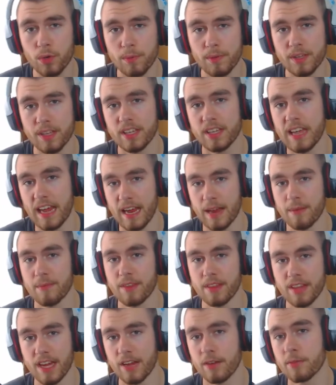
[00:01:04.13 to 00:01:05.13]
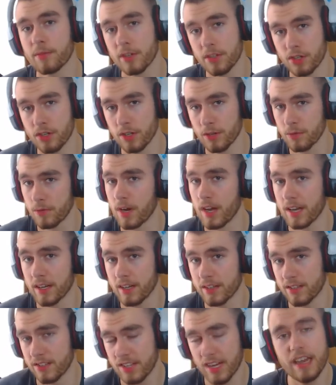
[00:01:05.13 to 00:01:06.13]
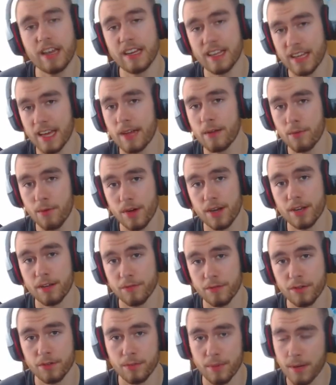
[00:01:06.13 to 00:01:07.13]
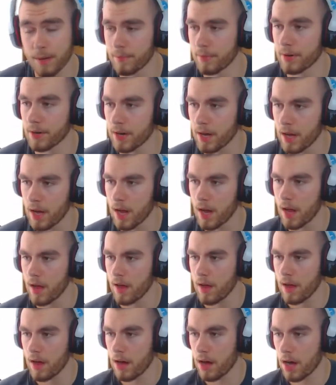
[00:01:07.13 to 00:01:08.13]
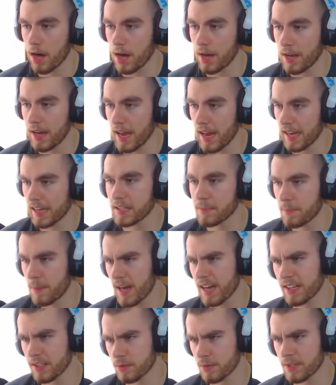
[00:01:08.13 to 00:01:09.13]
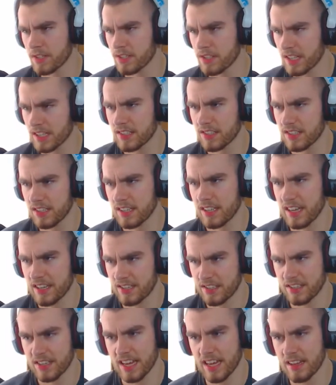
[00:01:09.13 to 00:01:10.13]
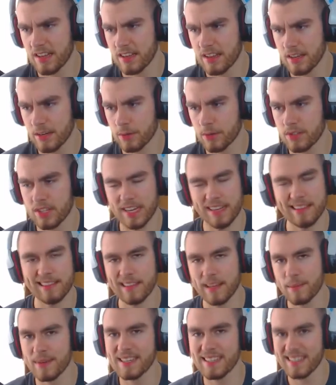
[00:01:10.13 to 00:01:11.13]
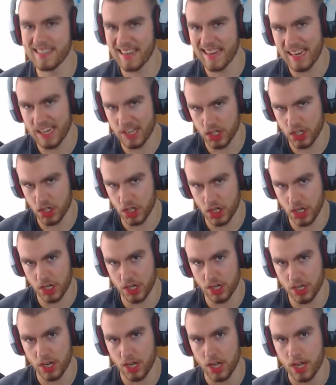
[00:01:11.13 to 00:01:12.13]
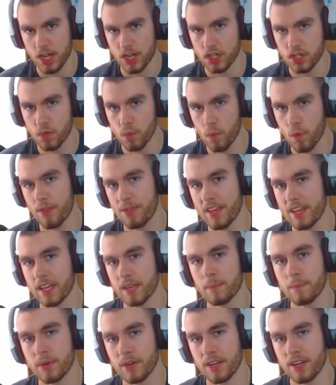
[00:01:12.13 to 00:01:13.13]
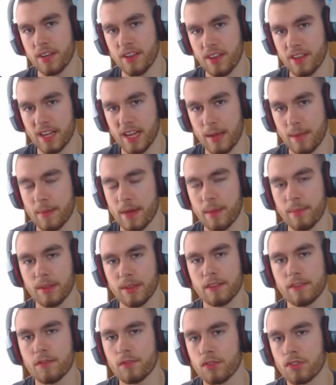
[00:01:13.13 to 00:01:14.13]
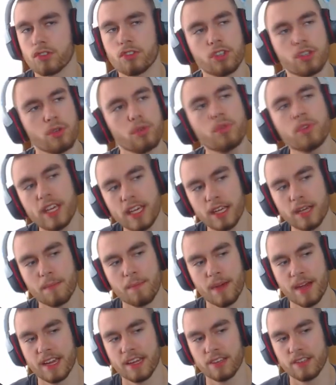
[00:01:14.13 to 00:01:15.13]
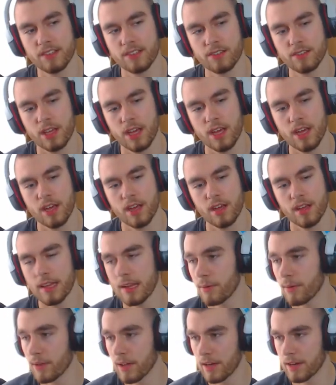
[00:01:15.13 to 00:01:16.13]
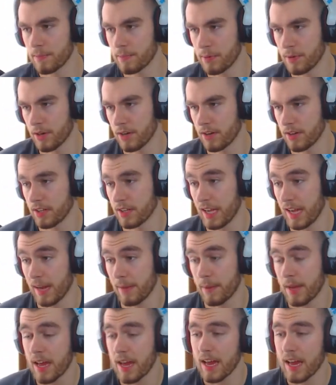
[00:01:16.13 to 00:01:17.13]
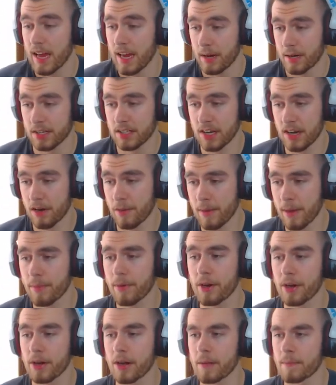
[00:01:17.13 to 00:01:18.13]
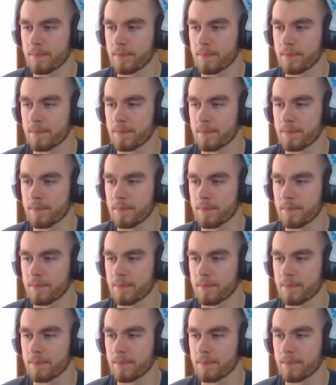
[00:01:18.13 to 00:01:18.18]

be the game that they originally wanted because State of Decay one, if you remember, on Xbox 360 they said that there was a limitation to what they could put into the game. I believe it was two gigabytes they were allowed to put into the game, and because I remember